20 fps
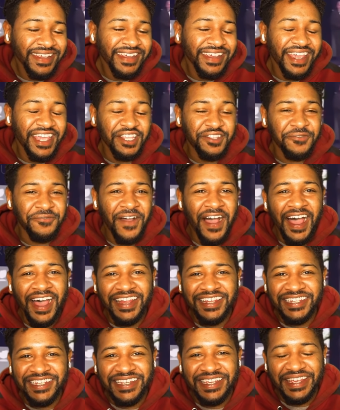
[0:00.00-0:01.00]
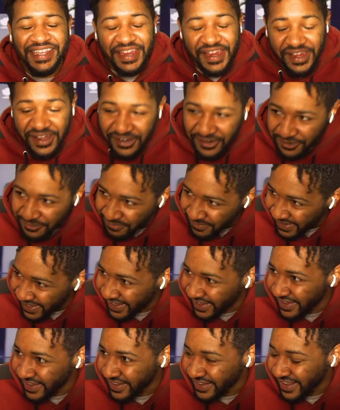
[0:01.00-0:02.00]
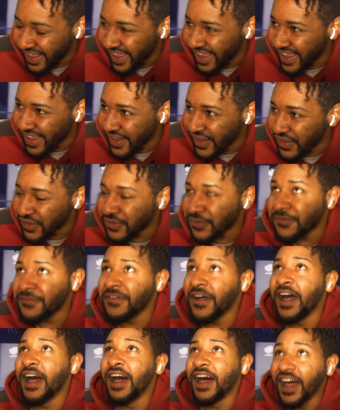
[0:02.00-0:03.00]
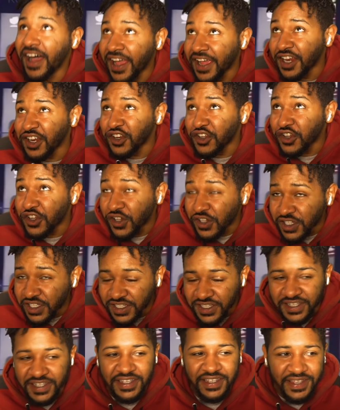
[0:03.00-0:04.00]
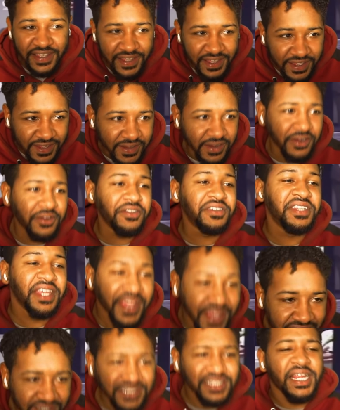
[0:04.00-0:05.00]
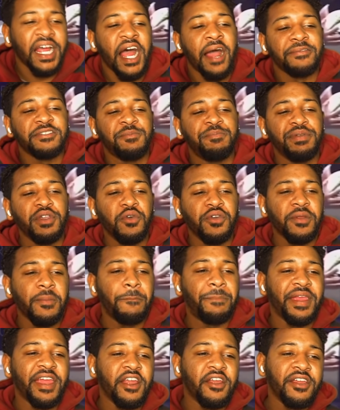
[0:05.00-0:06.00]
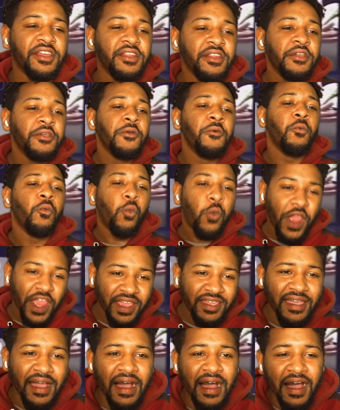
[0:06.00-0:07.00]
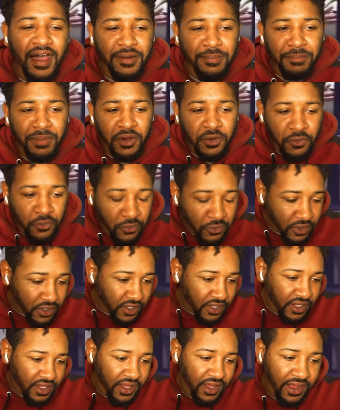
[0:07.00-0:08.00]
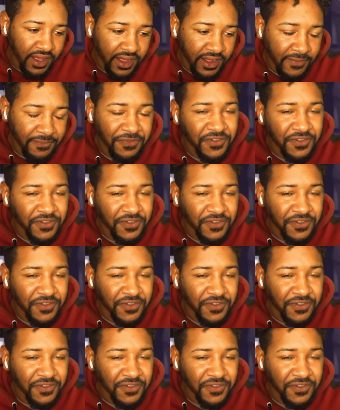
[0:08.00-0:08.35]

it's finally here, man. It's finally here. Ten times Beauden Barrett went God mode. Uh,